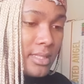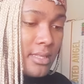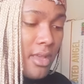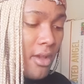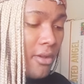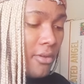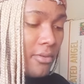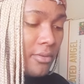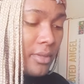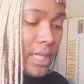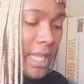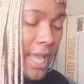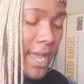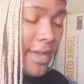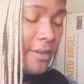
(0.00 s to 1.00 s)
So,
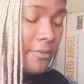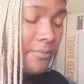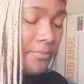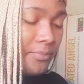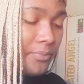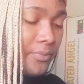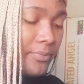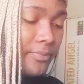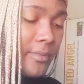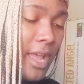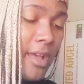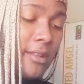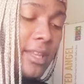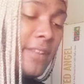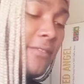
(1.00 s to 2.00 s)
yeah.
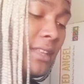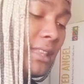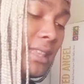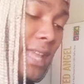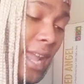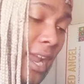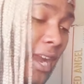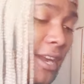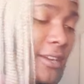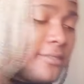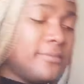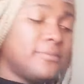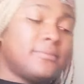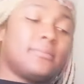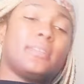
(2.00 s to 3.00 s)
I'll leave it there.